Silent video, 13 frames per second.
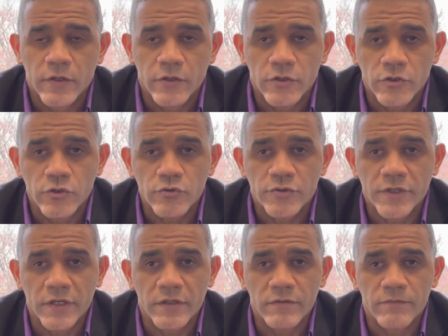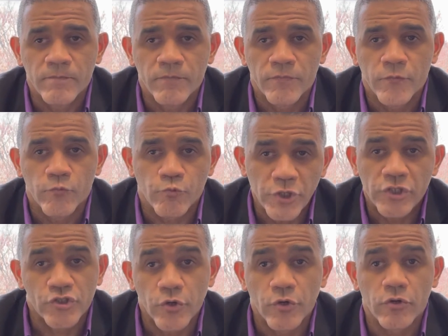you can
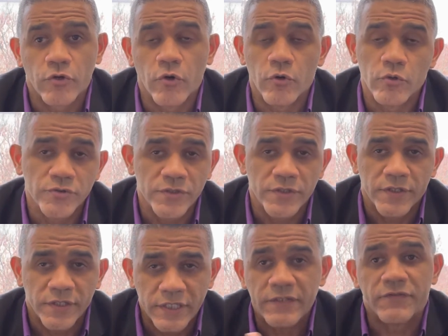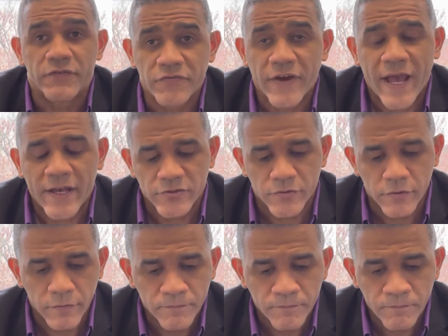reach your goals even
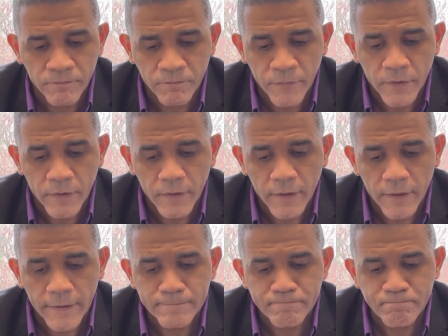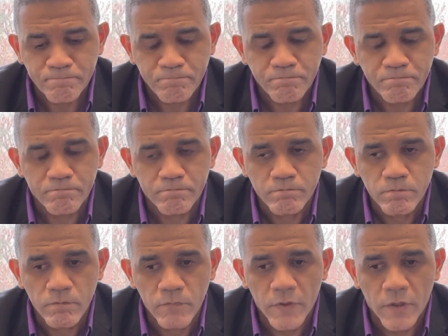faster.
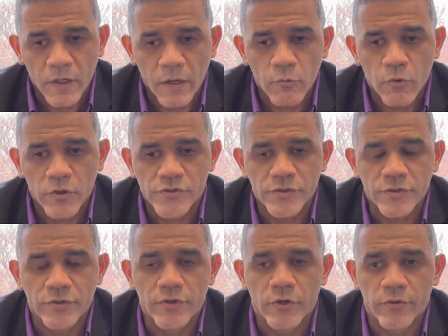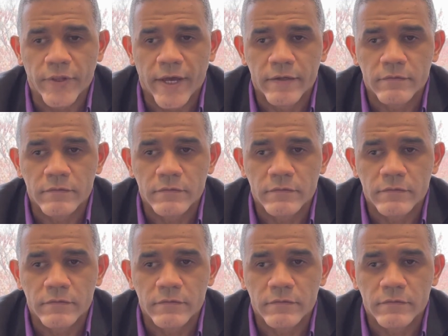I want you to know that